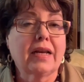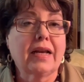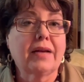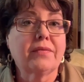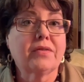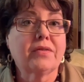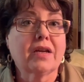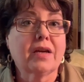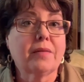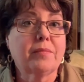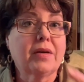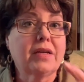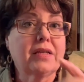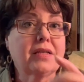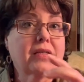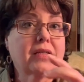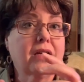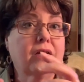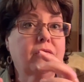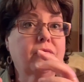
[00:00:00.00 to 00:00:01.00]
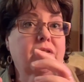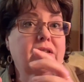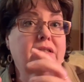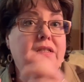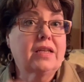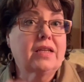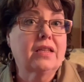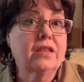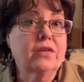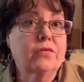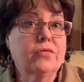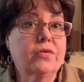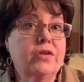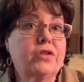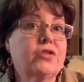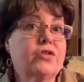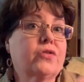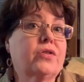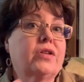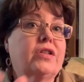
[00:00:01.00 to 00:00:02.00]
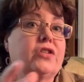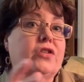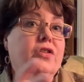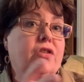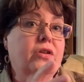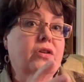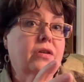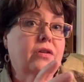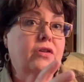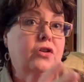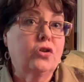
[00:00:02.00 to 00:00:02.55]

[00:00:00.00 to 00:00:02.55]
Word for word: have to get my stuff that's in the freezer into the